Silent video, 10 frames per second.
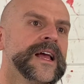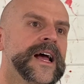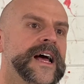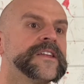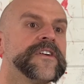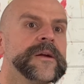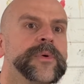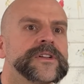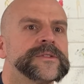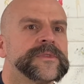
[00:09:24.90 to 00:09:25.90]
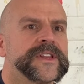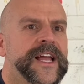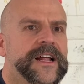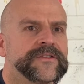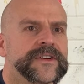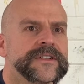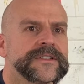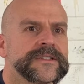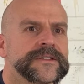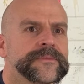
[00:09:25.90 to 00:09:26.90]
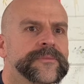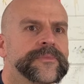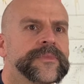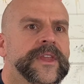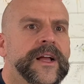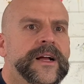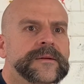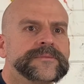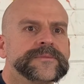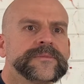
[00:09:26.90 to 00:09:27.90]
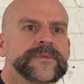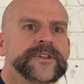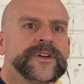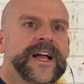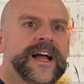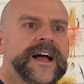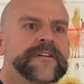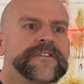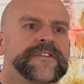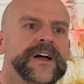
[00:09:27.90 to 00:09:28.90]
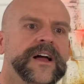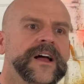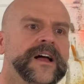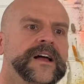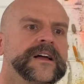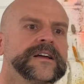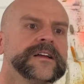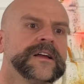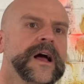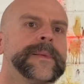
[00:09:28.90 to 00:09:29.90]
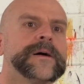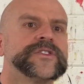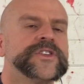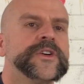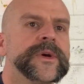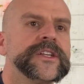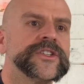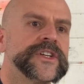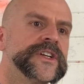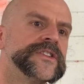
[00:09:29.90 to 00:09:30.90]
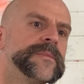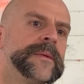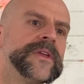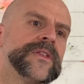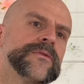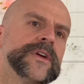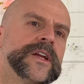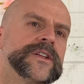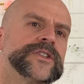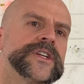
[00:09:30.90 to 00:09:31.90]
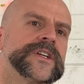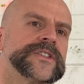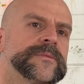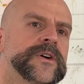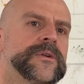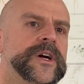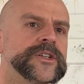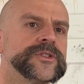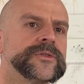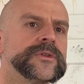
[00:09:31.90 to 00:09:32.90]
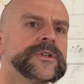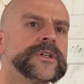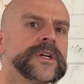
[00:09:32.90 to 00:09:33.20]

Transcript: At the very bottom of the canvas, you have about 2 inches, maybe 3 inches, I'm not quite sure.